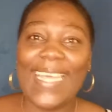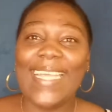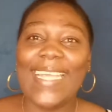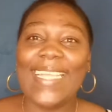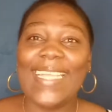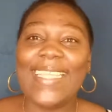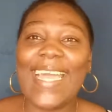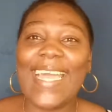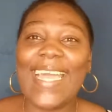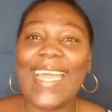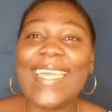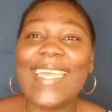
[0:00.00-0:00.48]

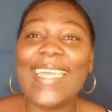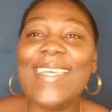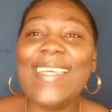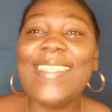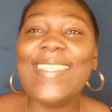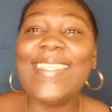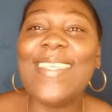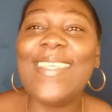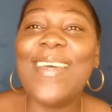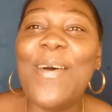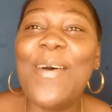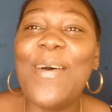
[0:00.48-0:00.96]
Thank you
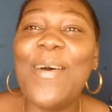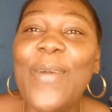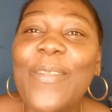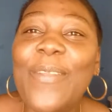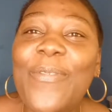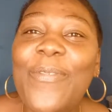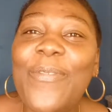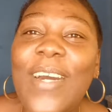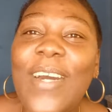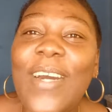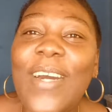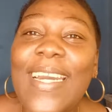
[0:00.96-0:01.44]
so much
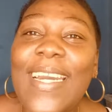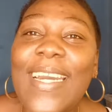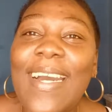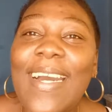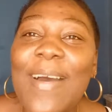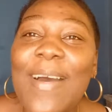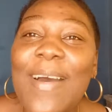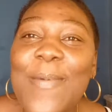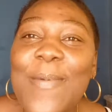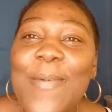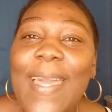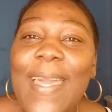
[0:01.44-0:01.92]
for
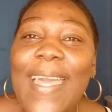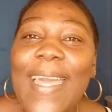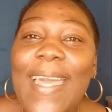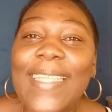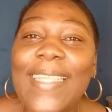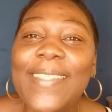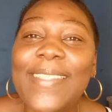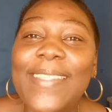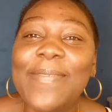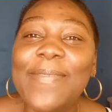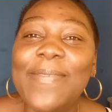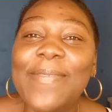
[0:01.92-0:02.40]

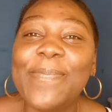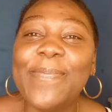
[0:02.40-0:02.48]
coming.